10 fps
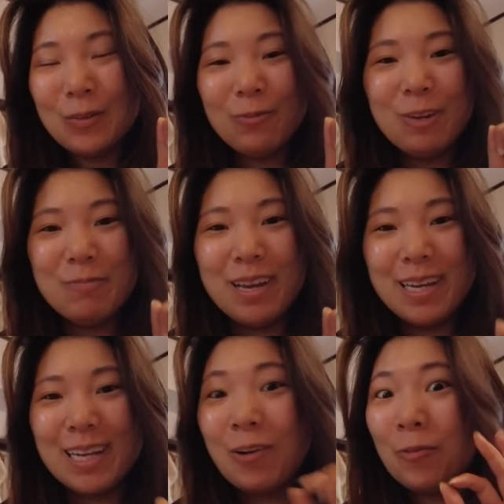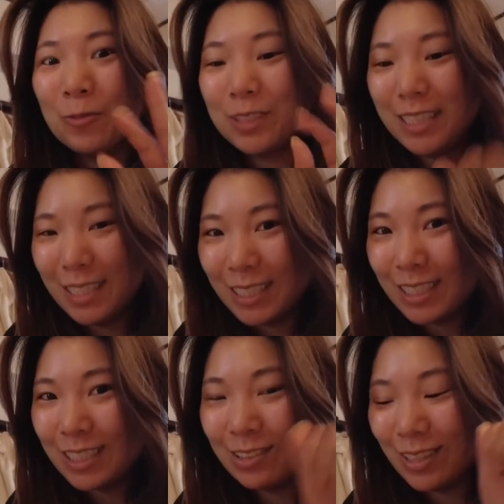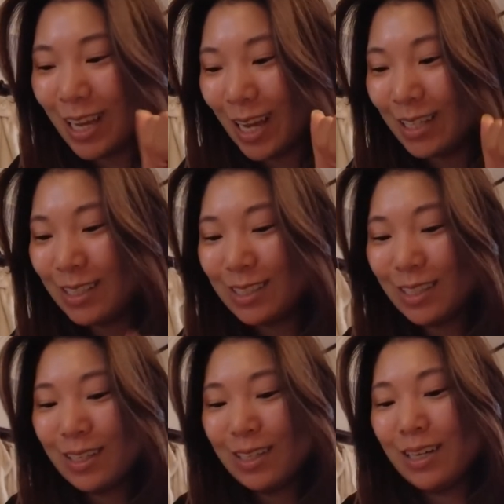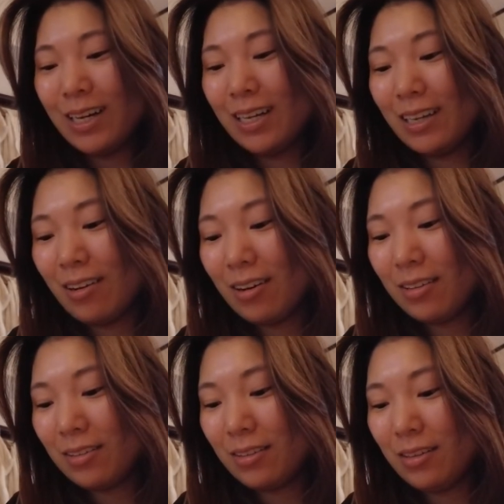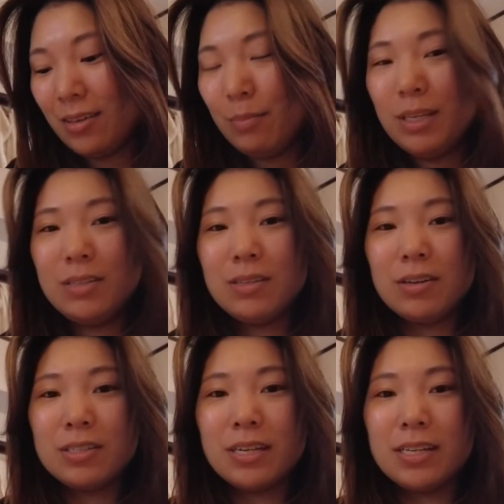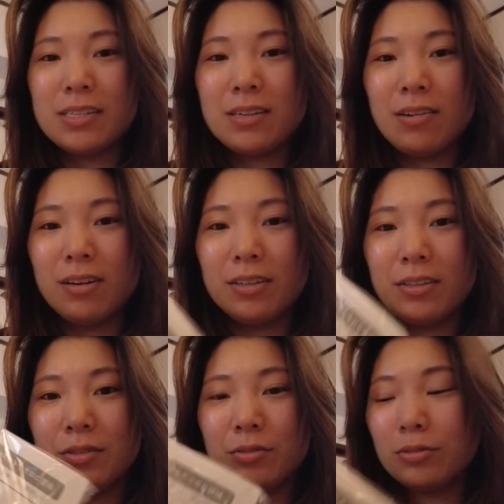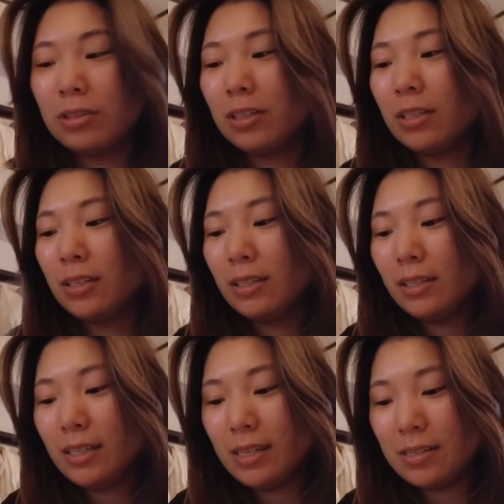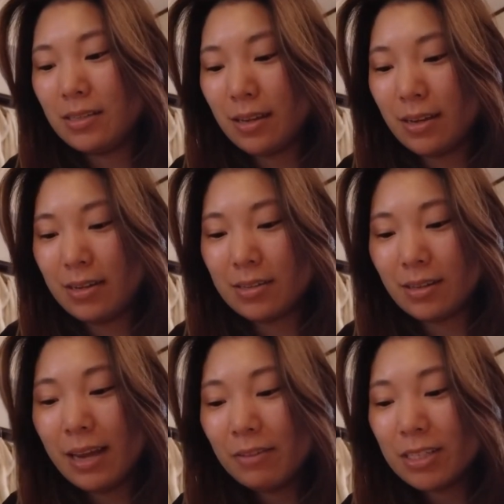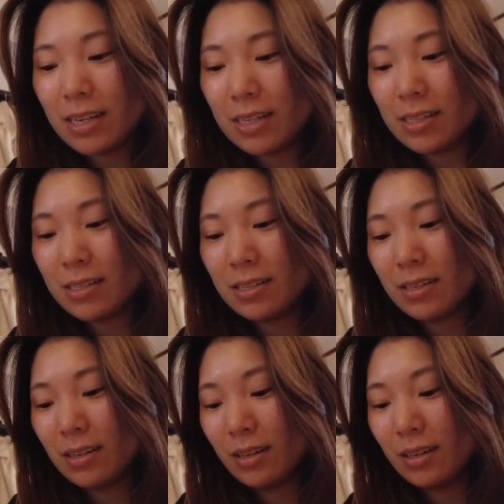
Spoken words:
We made it, hopefully, to the end. I got the PCR test hung on the door. It's a saliva test.